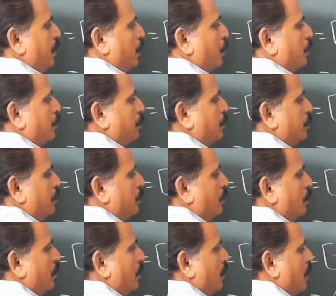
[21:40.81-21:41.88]
2
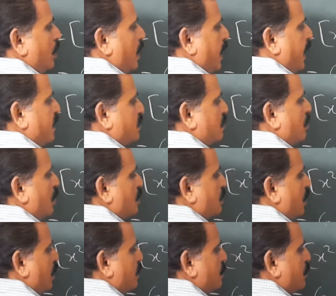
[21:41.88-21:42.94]
x cos
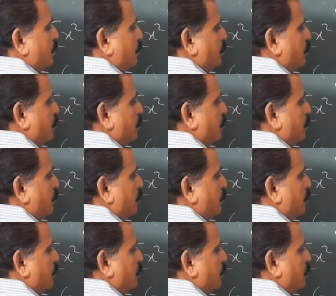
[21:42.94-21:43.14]
x.